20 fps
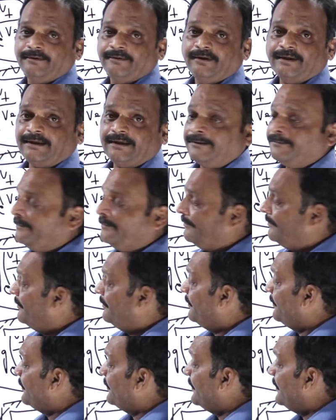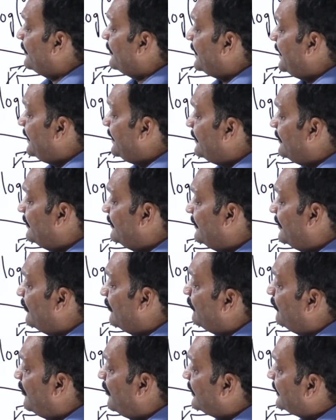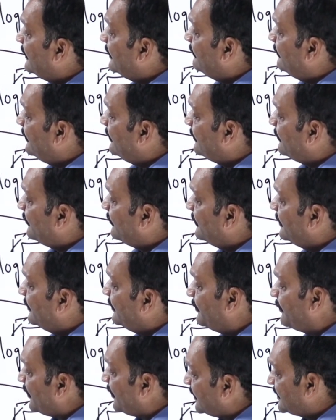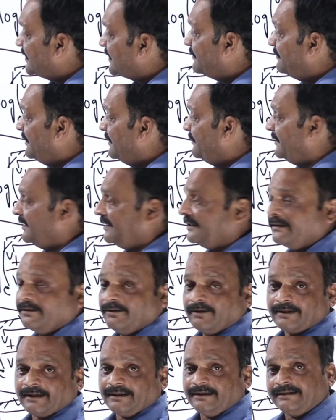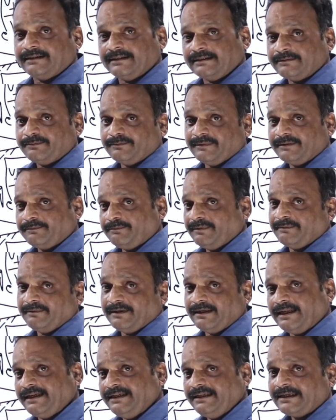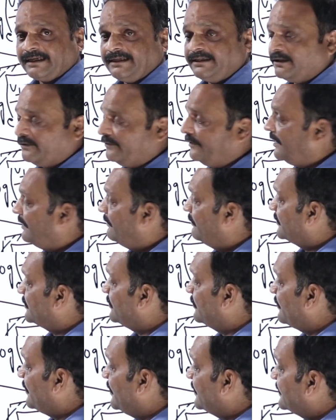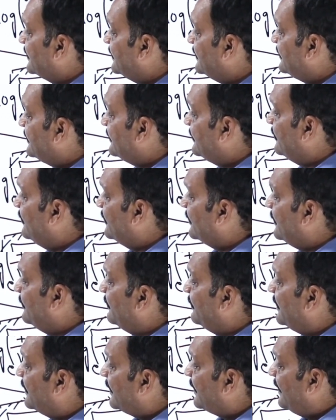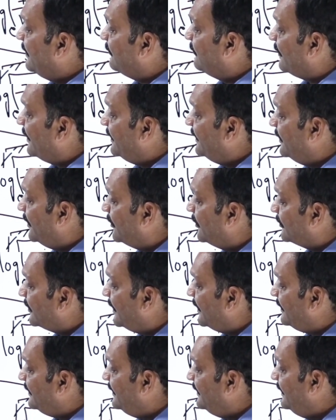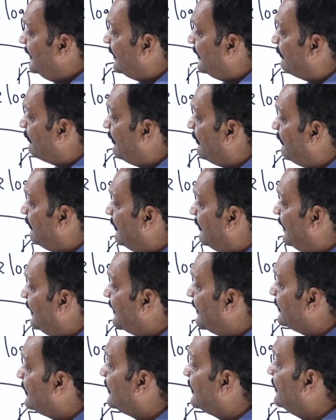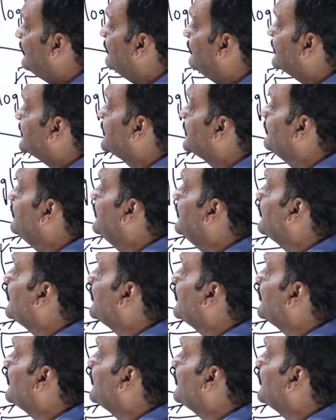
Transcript: Okay, right, now whatever the process may be, okay, it may be in any kind of irreversible process. Okay, but I'll find out an equivalent reversible